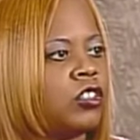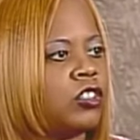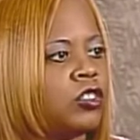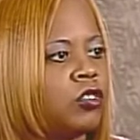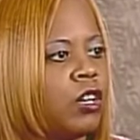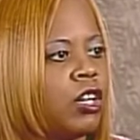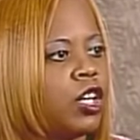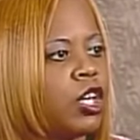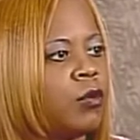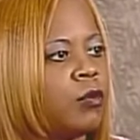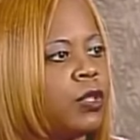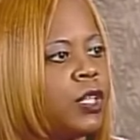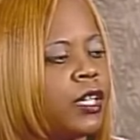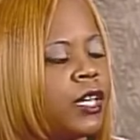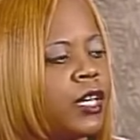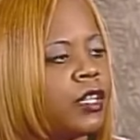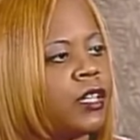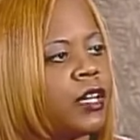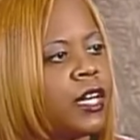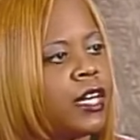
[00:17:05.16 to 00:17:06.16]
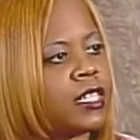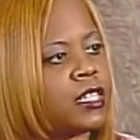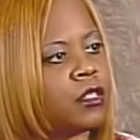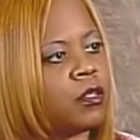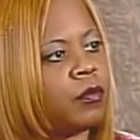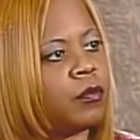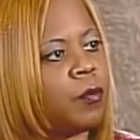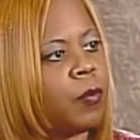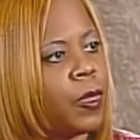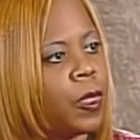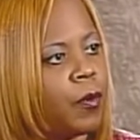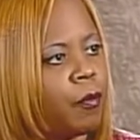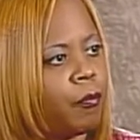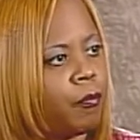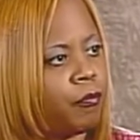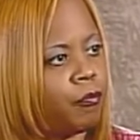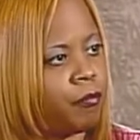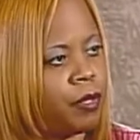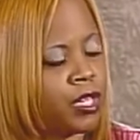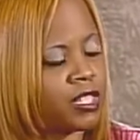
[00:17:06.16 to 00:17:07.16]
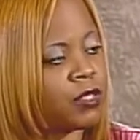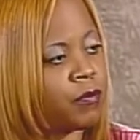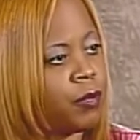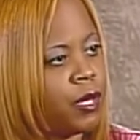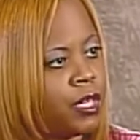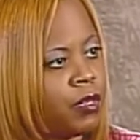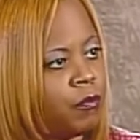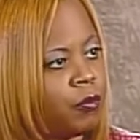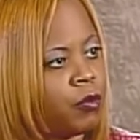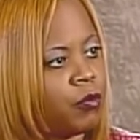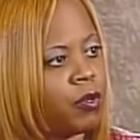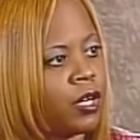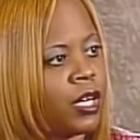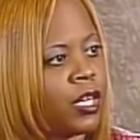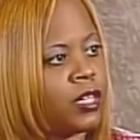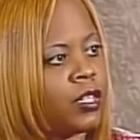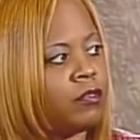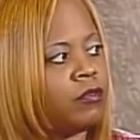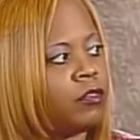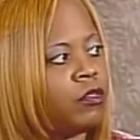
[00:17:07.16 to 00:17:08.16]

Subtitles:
start coming together as people and